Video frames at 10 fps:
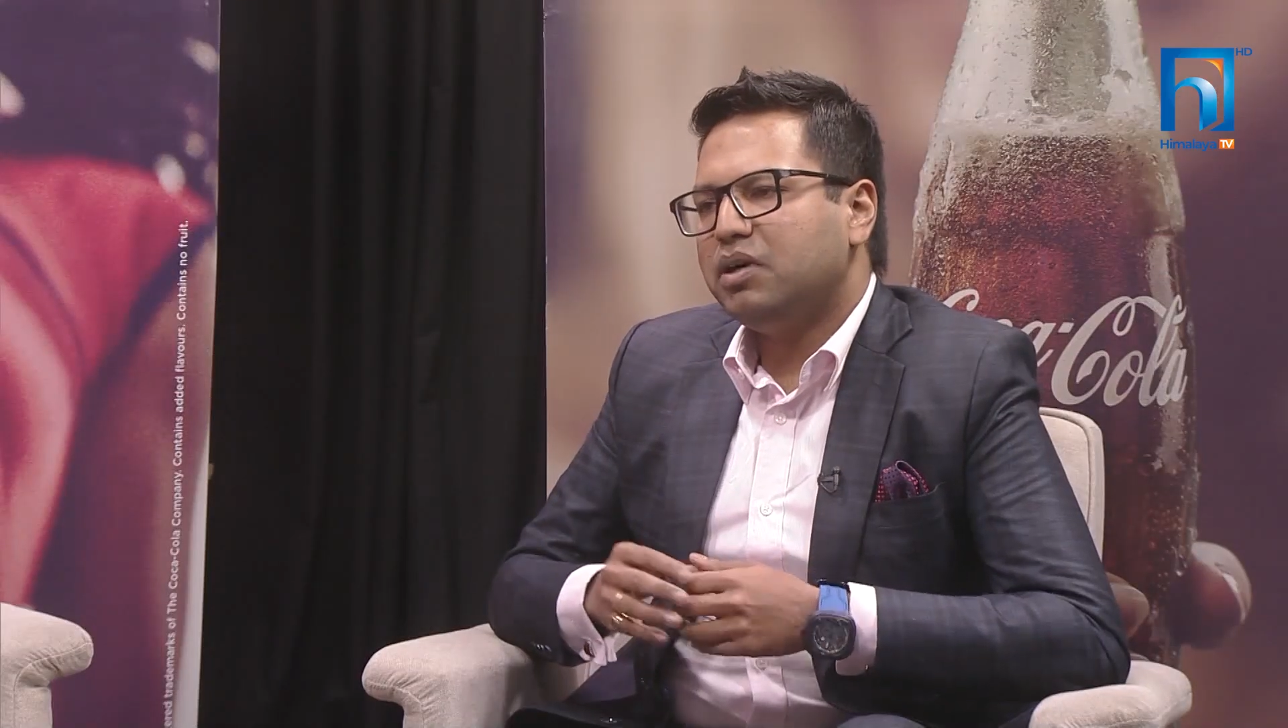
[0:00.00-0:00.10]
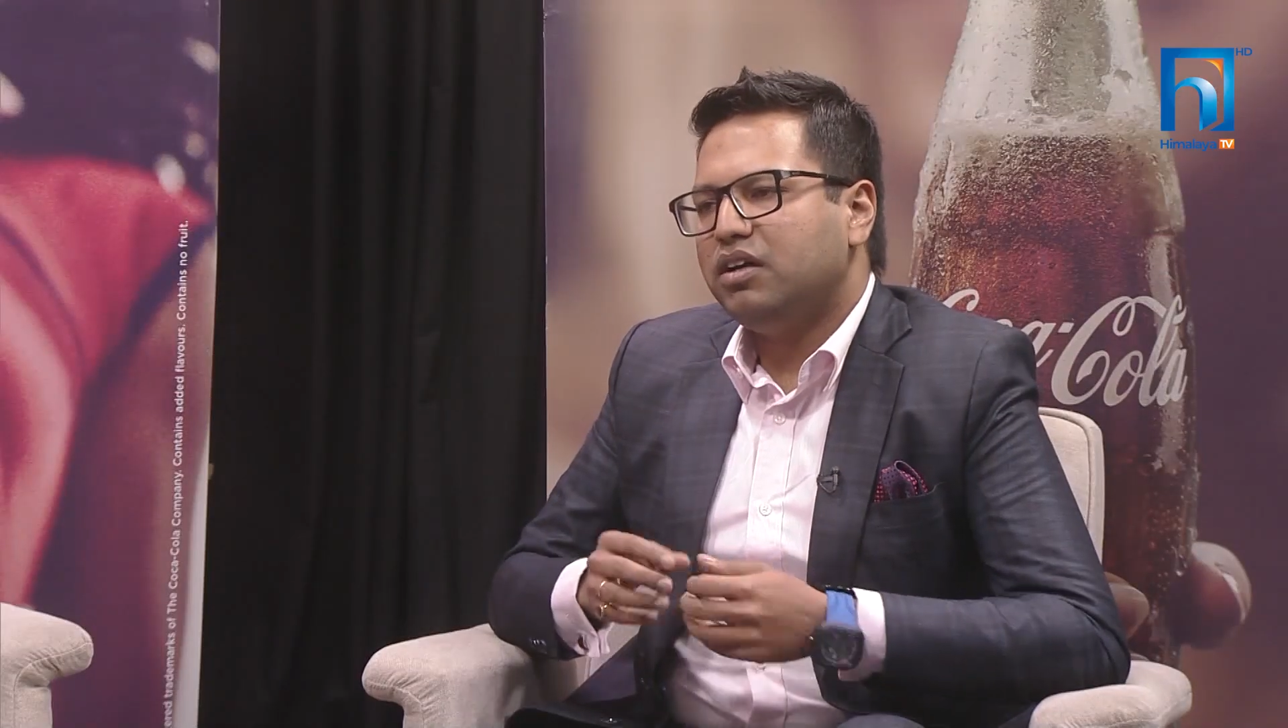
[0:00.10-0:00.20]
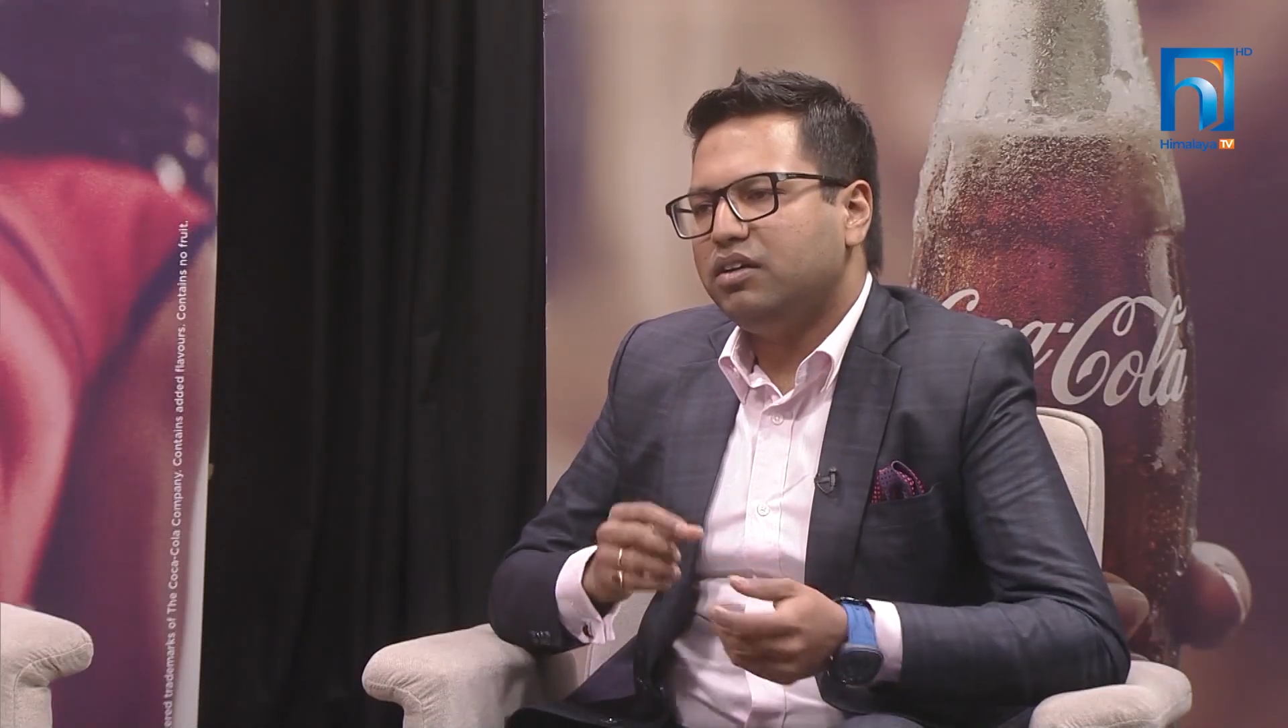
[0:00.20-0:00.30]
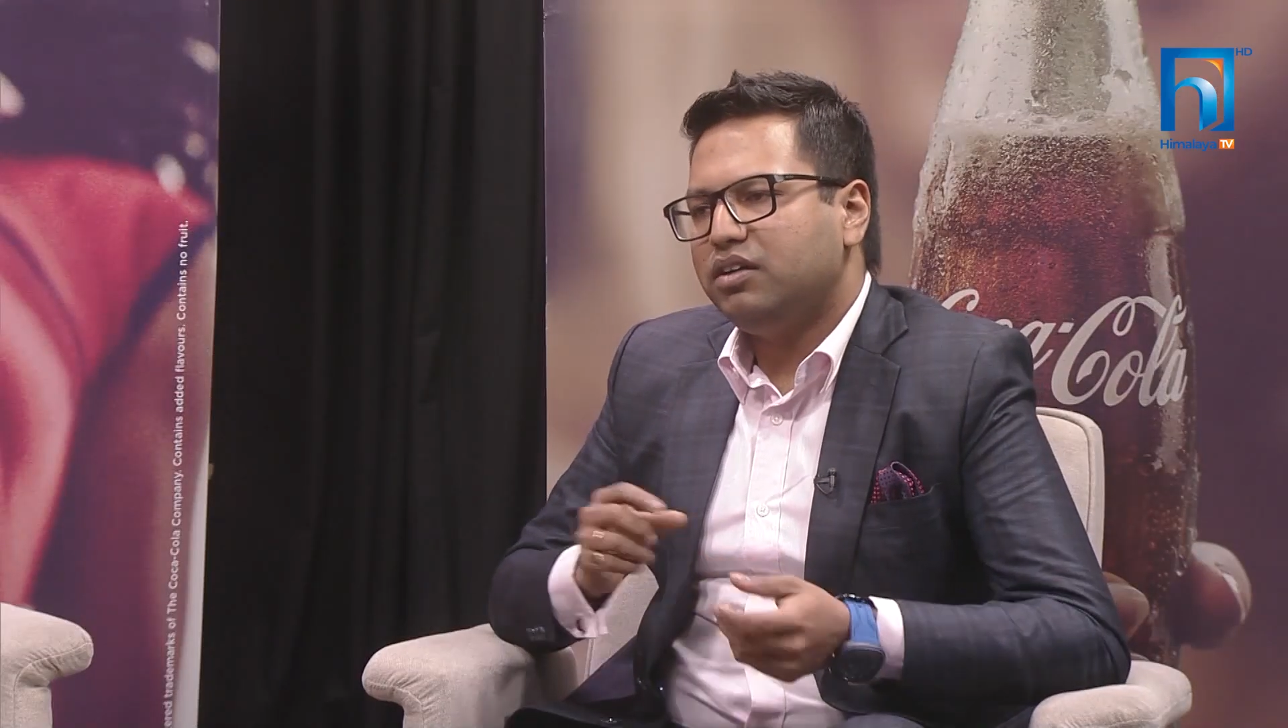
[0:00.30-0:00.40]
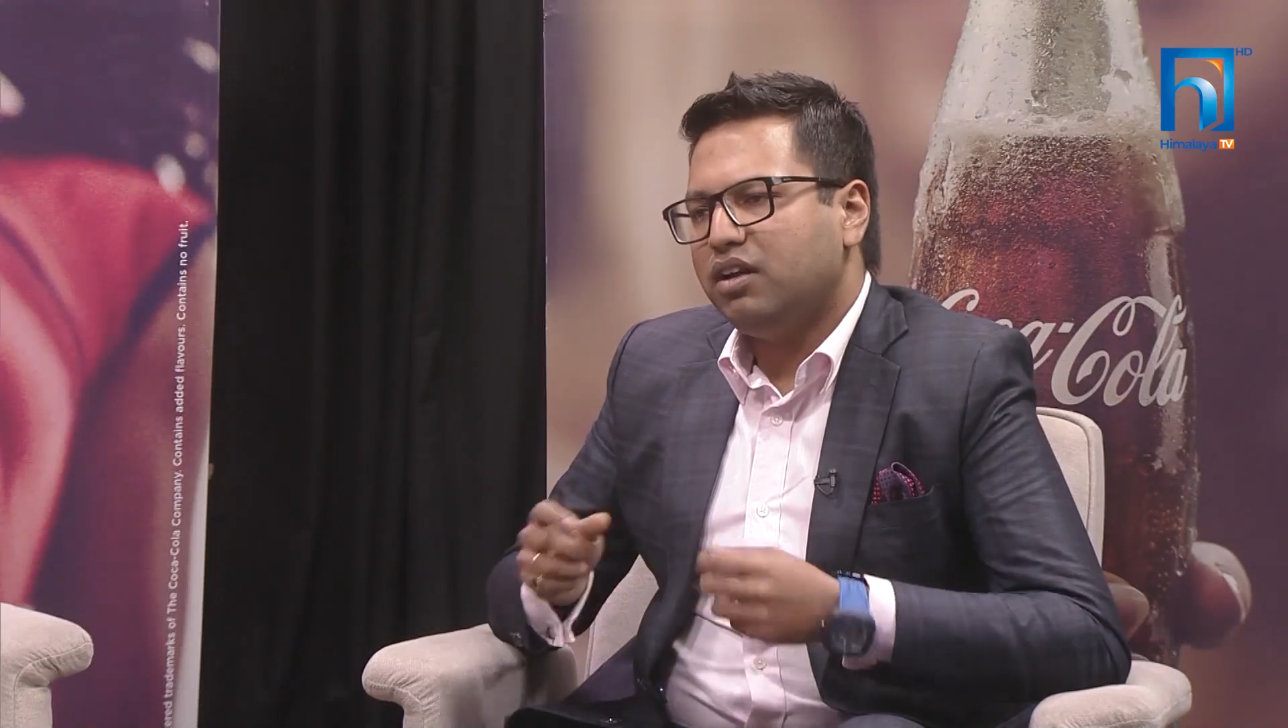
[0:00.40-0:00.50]

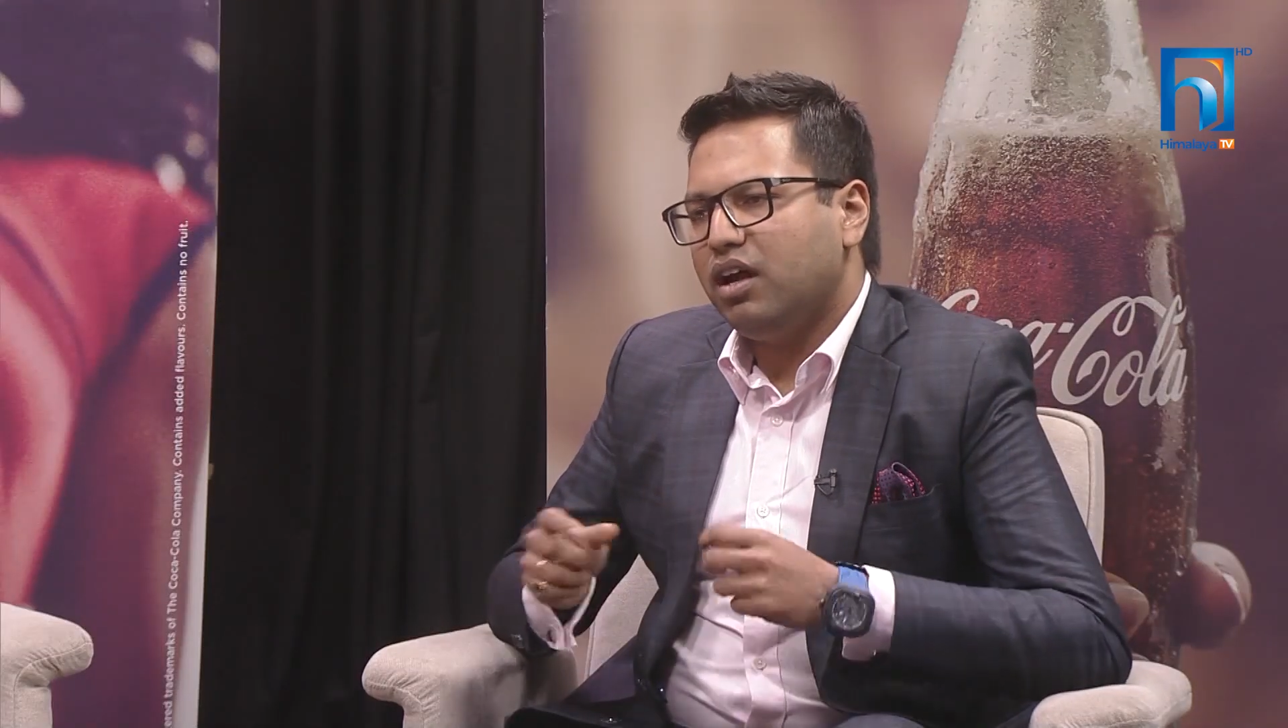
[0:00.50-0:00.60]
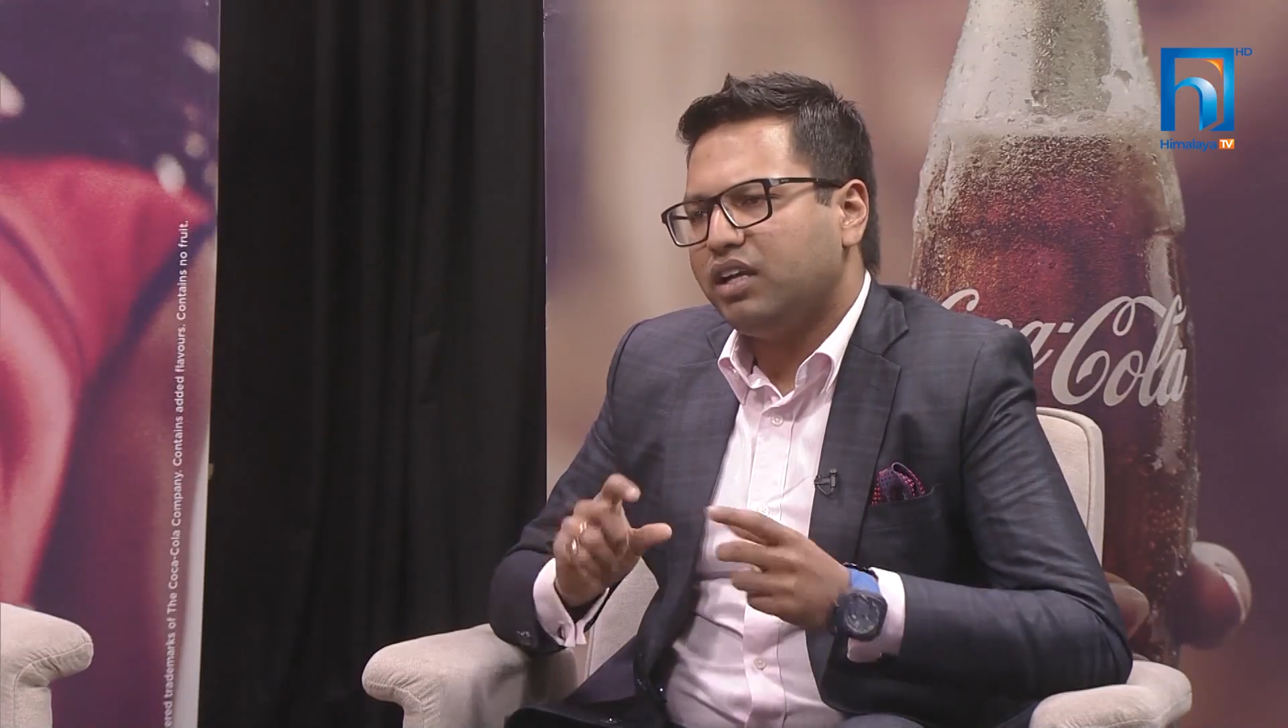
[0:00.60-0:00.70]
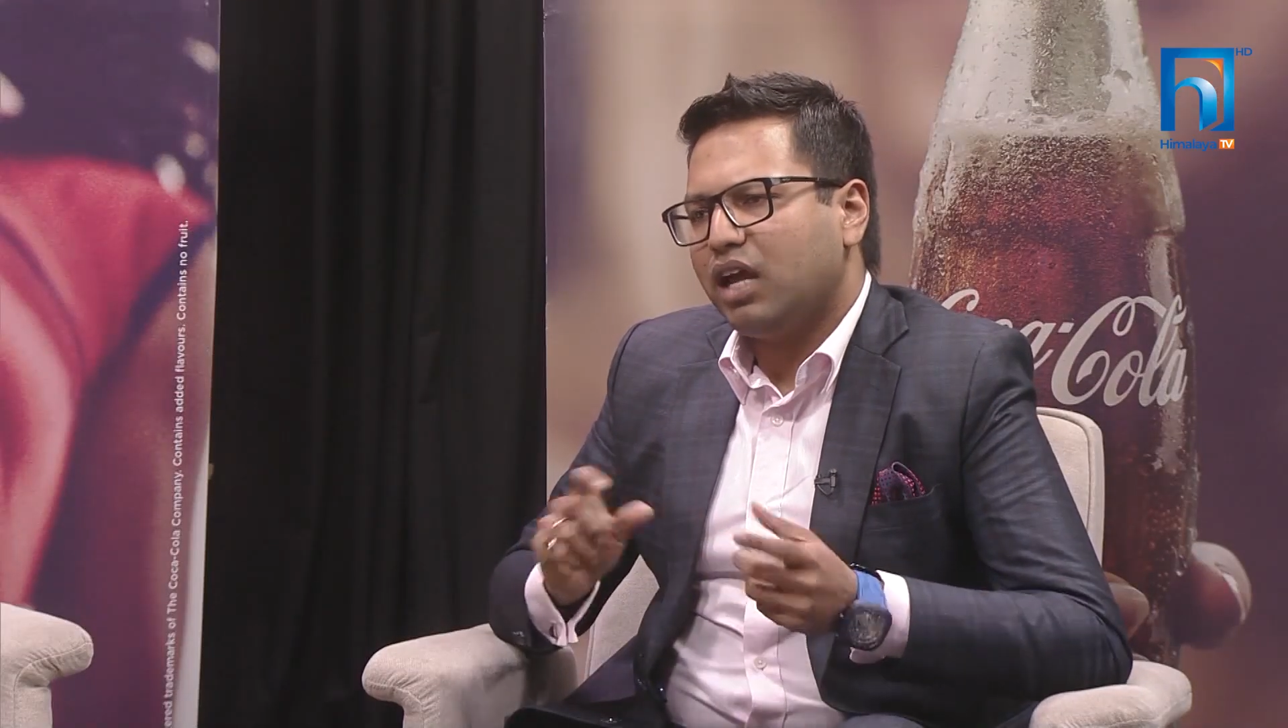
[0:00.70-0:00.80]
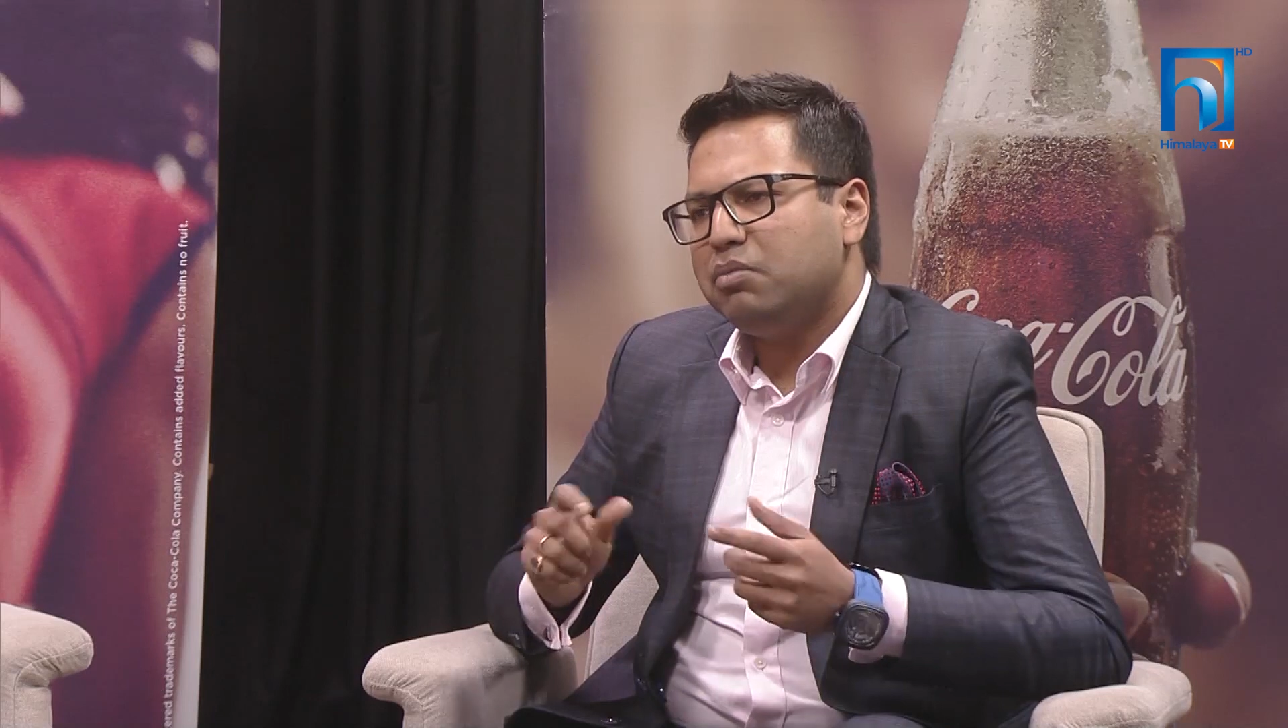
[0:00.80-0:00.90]
a time